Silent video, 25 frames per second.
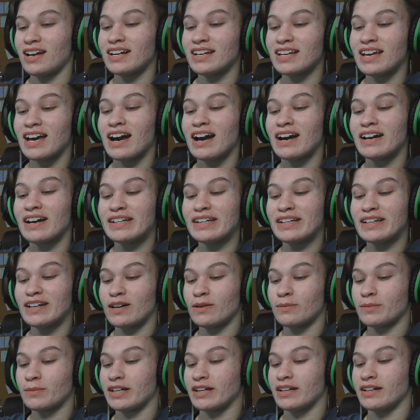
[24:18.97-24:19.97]

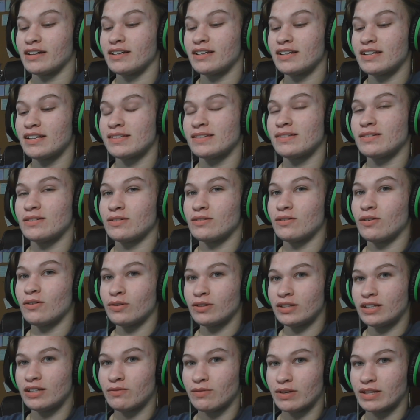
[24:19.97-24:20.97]
Kageyama is the
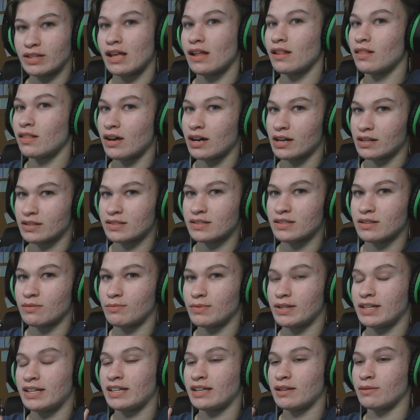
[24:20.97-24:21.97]
only one that lost
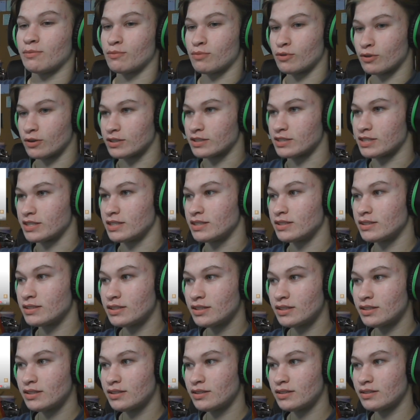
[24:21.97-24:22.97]
somebody important.
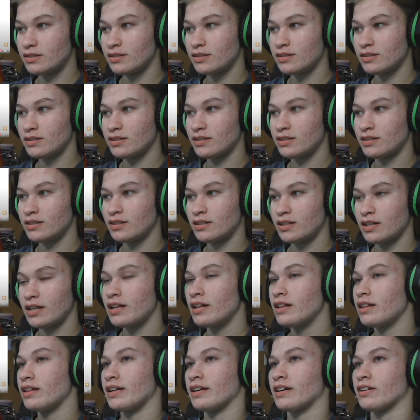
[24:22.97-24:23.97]

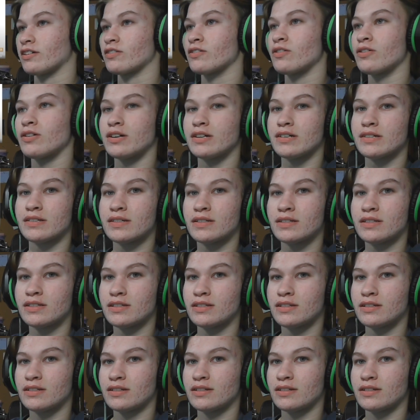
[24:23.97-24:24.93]
Like, of course,